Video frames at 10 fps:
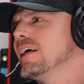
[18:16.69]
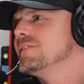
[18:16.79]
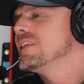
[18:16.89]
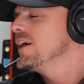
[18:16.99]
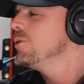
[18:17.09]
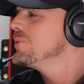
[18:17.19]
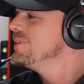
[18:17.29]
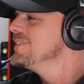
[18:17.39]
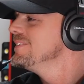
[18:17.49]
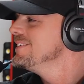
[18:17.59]
the help
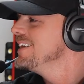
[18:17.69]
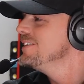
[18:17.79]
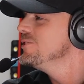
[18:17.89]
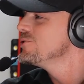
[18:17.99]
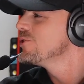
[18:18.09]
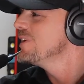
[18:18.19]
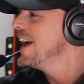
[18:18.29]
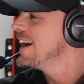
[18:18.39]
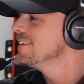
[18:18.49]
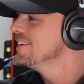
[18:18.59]
and you start
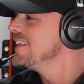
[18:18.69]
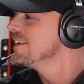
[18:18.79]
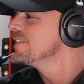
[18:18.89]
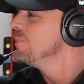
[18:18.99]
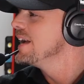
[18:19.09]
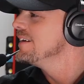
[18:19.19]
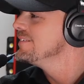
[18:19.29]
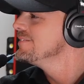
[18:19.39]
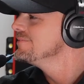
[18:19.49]
acting like the man,